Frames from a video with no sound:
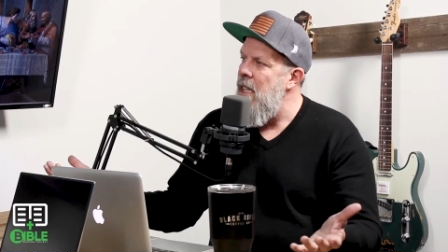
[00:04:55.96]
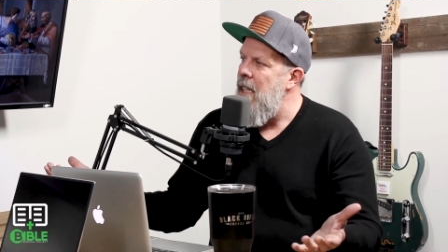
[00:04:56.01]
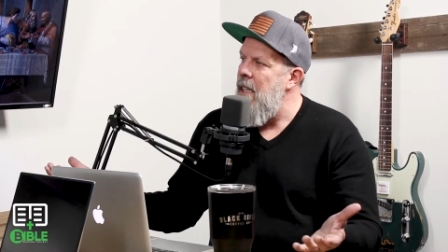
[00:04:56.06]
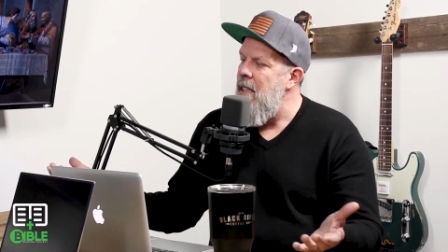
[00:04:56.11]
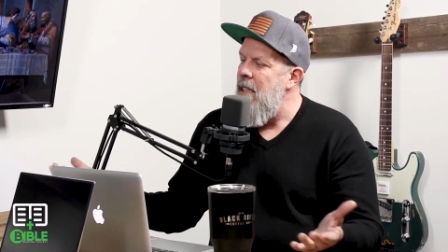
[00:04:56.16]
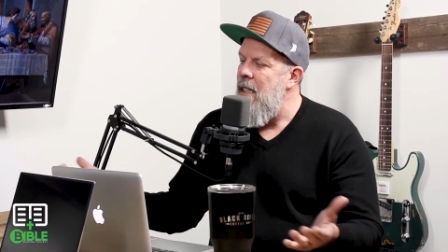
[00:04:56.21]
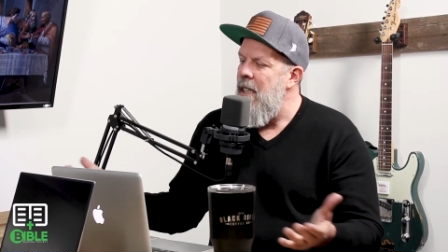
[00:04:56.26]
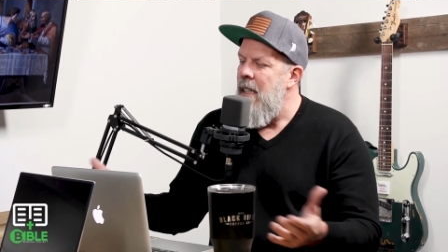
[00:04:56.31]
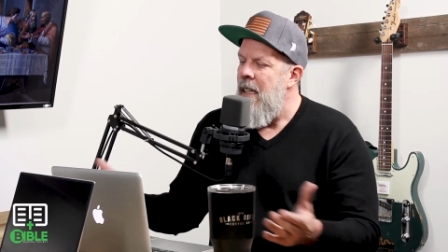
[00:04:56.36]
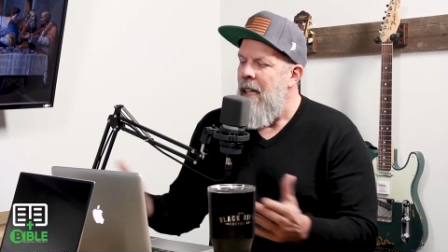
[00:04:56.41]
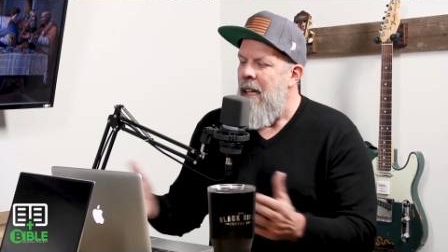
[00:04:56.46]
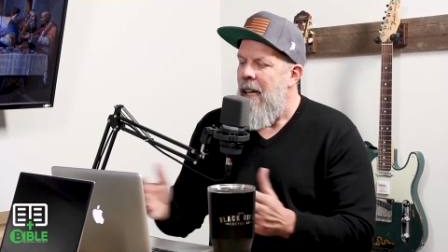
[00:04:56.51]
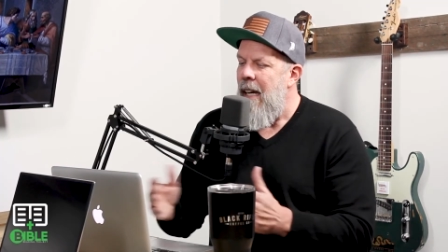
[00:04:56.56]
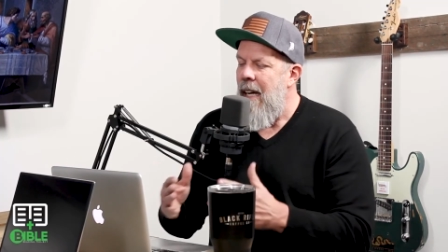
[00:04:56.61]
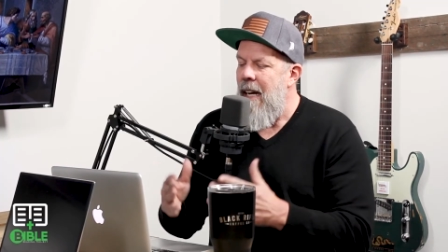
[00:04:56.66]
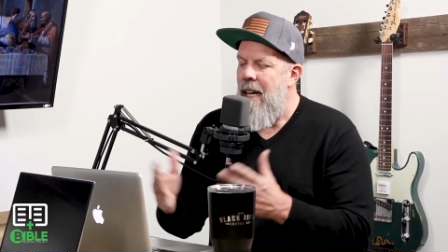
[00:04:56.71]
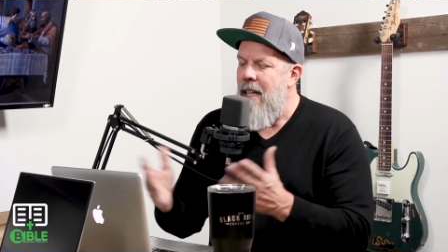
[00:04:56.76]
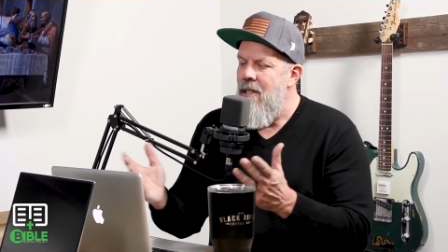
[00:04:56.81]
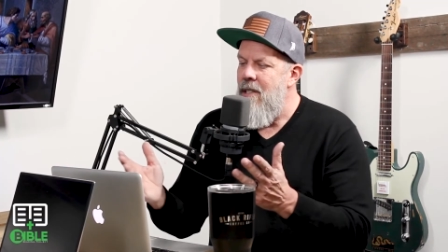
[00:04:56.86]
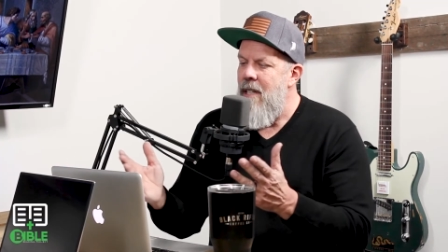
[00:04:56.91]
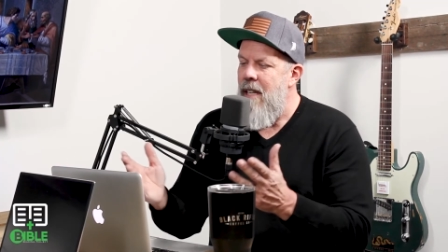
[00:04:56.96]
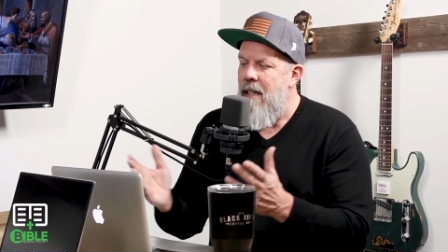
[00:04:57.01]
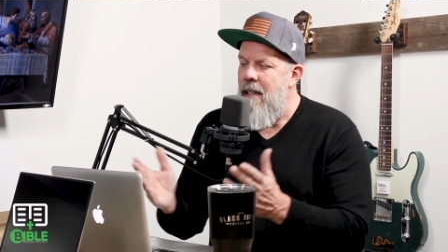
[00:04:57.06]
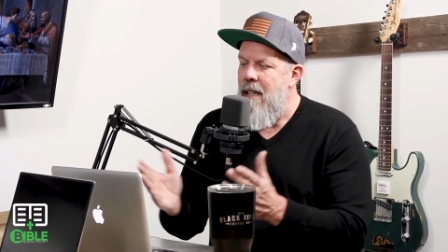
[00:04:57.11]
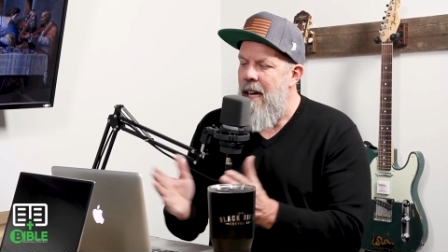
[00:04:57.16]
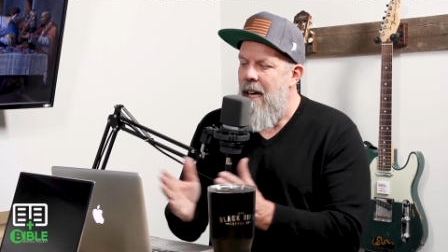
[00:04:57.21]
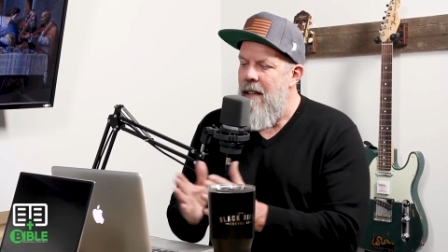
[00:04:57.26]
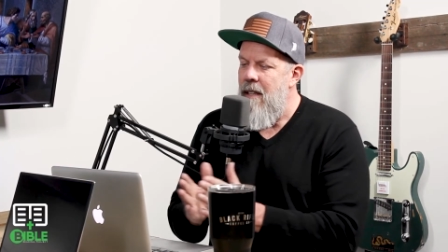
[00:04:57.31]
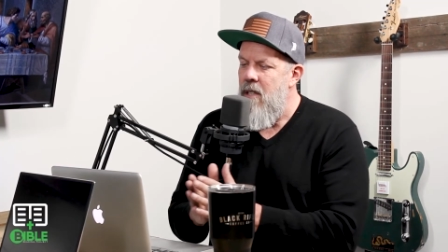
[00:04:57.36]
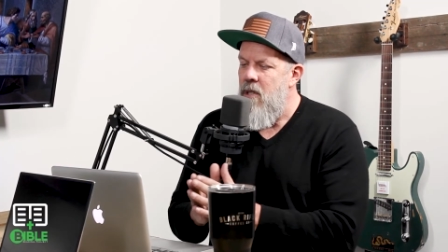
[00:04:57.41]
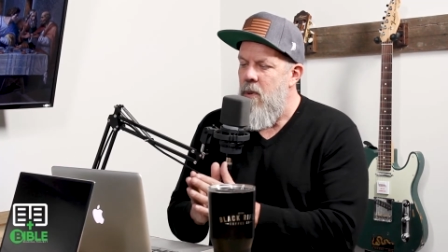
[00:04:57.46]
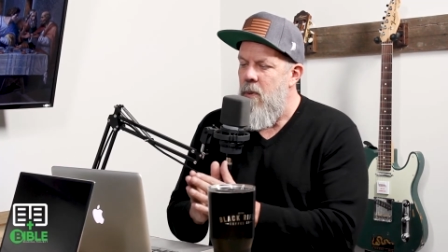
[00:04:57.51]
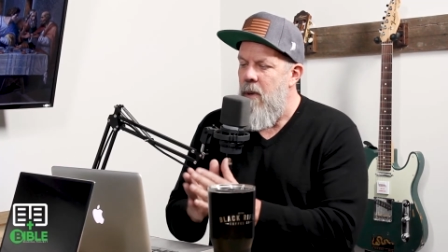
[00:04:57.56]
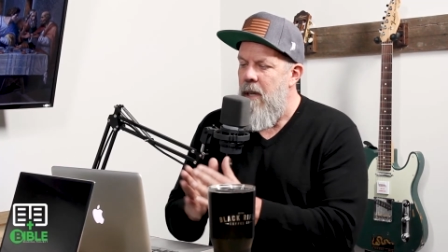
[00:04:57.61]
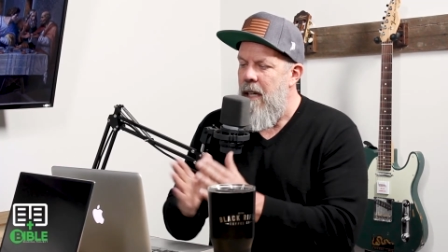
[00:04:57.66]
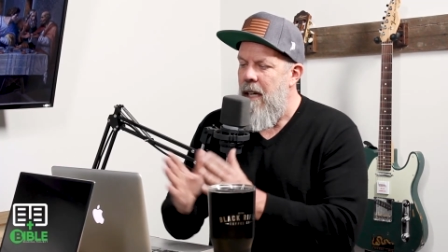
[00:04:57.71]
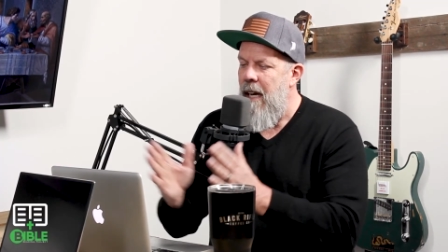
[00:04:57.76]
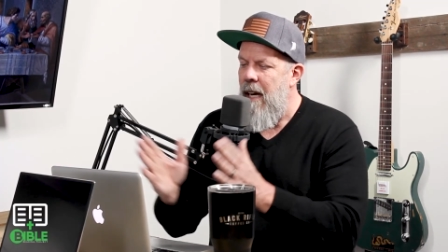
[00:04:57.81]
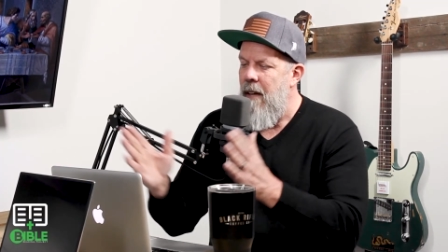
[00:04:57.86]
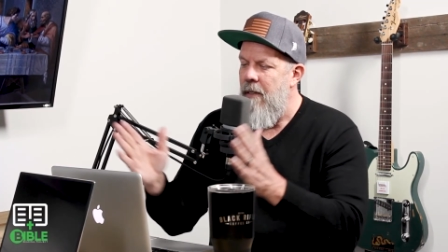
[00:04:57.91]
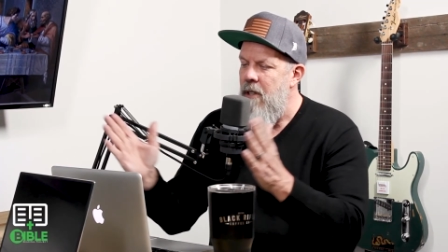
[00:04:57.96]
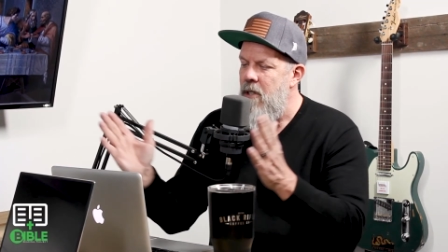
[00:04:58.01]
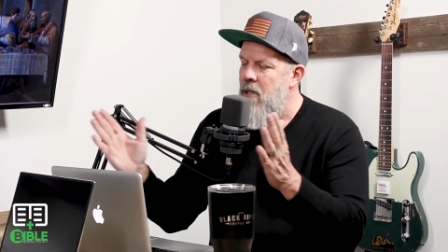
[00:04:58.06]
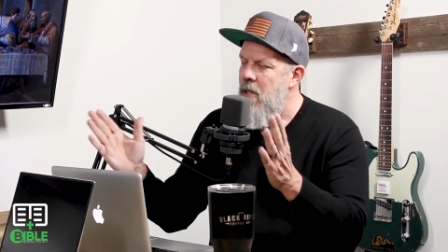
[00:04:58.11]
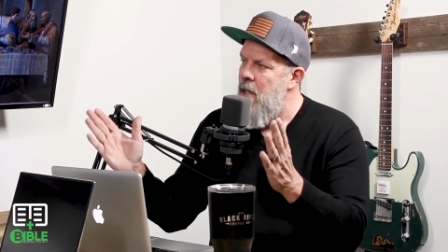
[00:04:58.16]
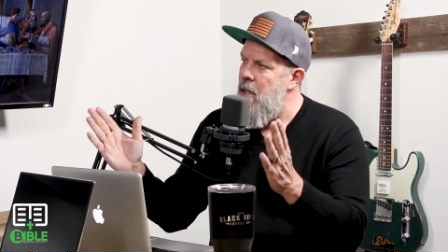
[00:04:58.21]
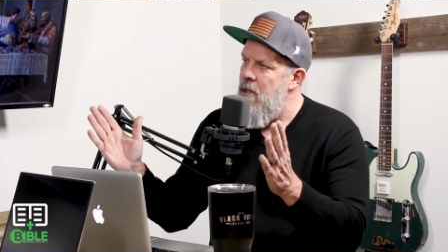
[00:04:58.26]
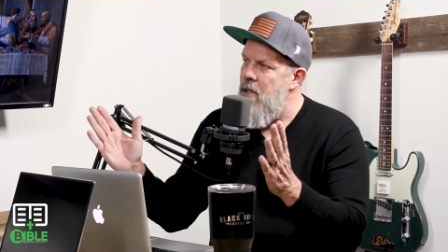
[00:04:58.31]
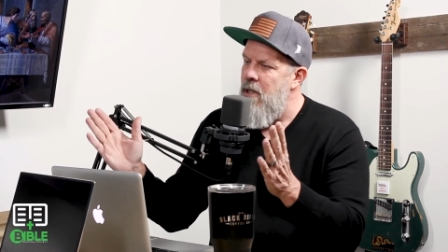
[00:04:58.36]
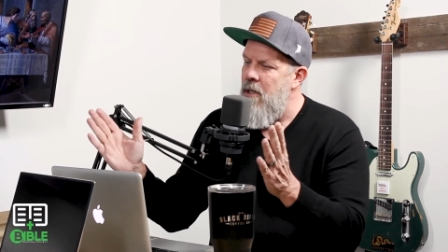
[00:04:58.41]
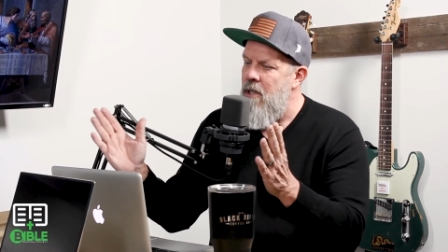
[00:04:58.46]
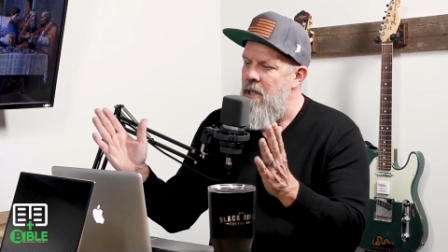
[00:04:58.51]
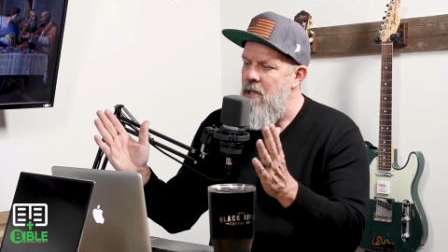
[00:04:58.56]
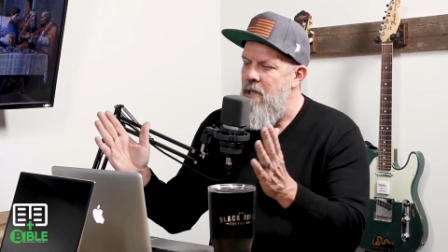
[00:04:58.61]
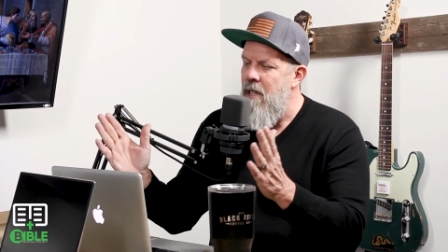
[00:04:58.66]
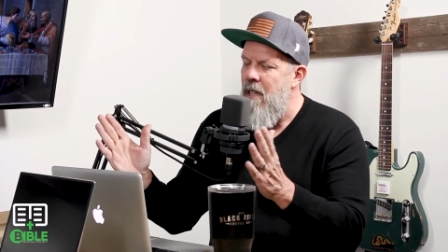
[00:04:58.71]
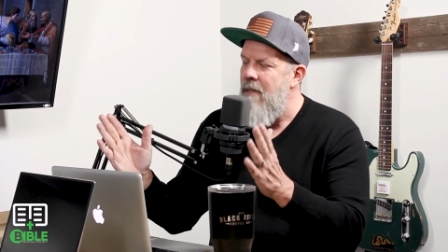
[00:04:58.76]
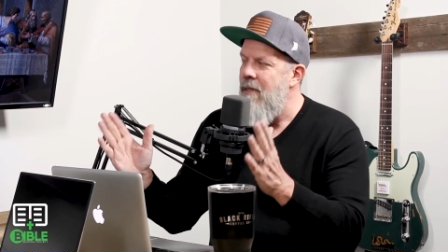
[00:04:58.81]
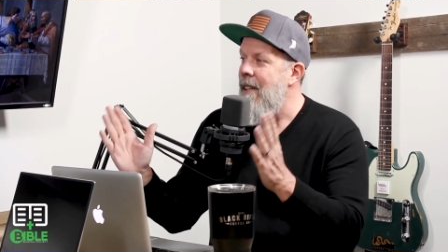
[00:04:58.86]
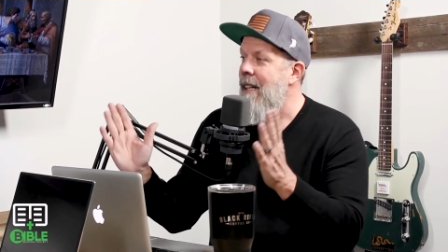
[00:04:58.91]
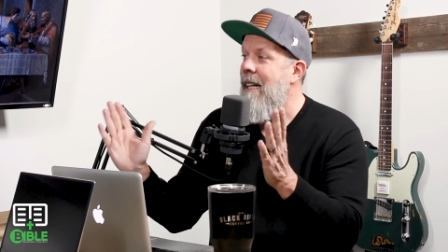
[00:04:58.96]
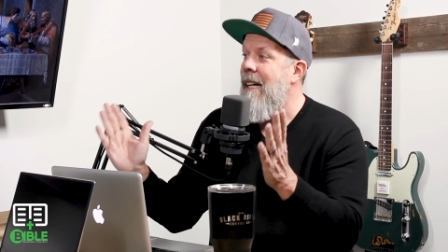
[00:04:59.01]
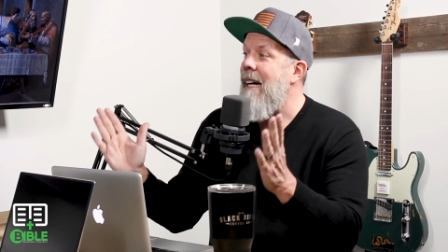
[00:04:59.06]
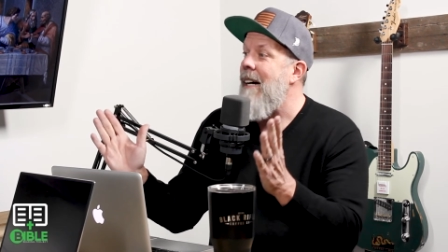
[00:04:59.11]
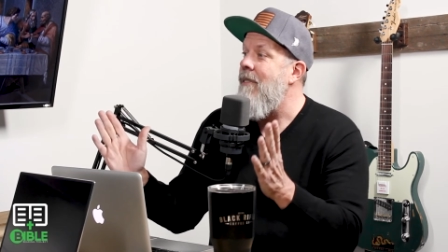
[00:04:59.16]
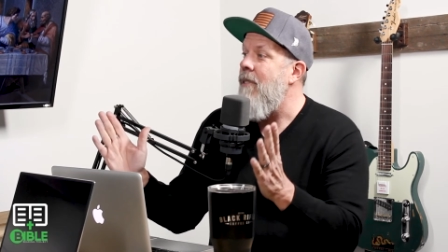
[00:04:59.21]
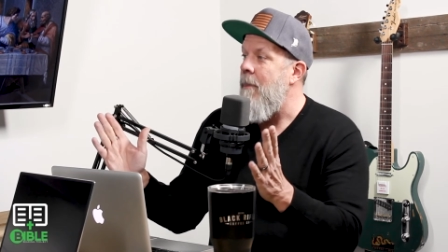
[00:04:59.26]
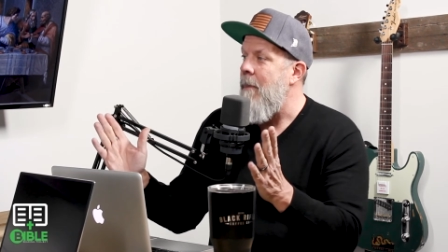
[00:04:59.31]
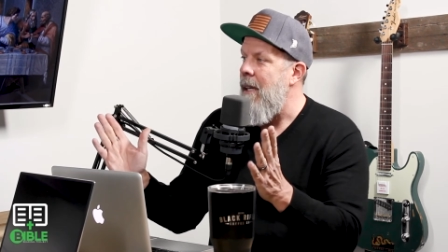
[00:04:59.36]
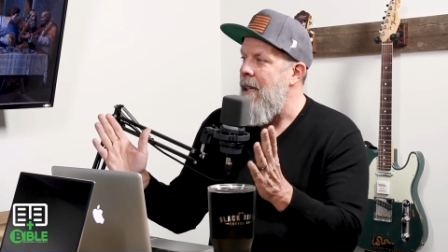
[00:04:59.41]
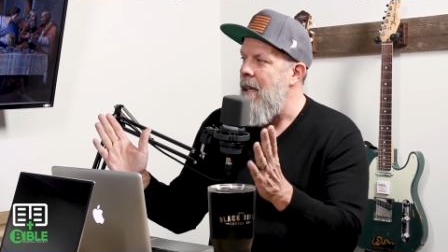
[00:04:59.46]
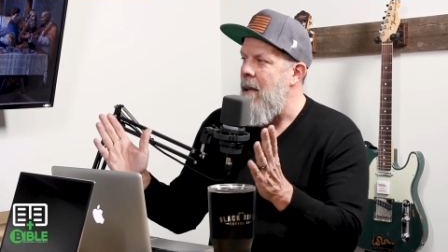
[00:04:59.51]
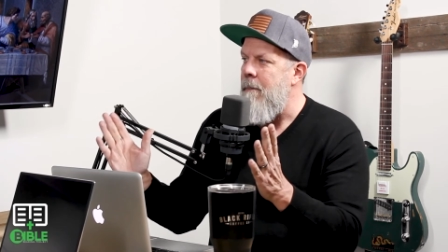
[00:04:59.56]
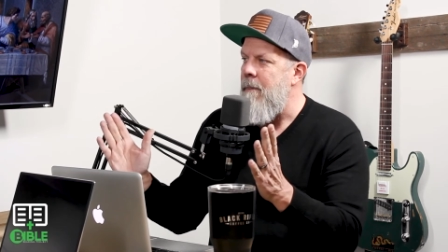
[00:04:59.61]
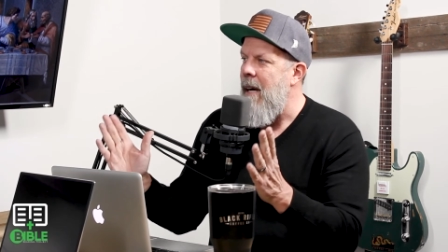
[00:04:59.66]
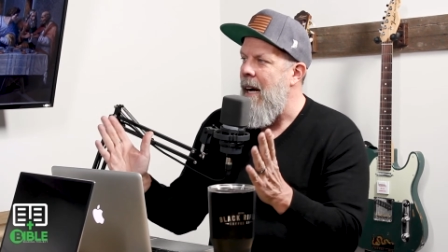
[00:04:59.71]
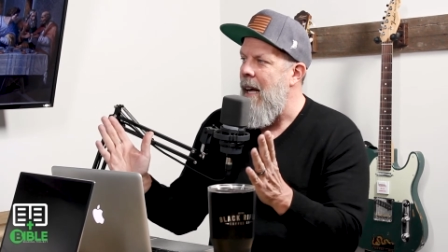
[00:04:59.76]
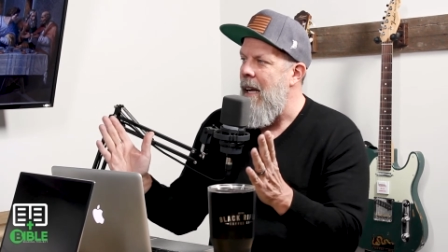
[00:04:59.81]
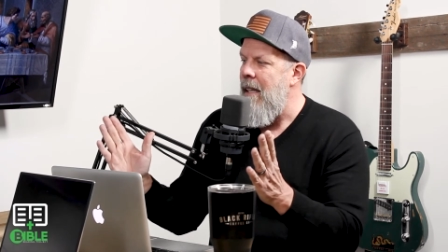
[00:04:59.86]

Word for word: other. Mm -hmm. And I said that this week how the church, just over government and mm -hmm.